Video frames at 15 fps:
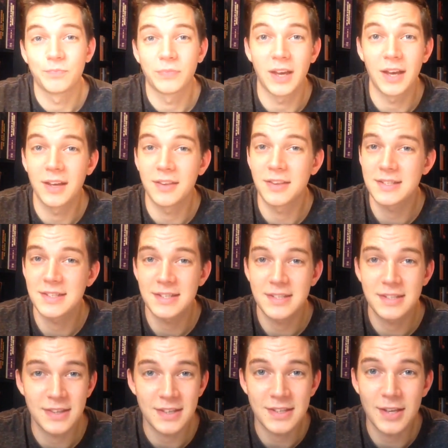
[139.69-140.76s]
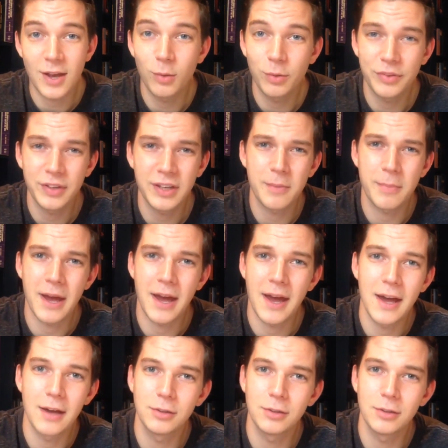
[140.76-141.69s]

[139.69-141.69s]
uh, there's this this whole thing about how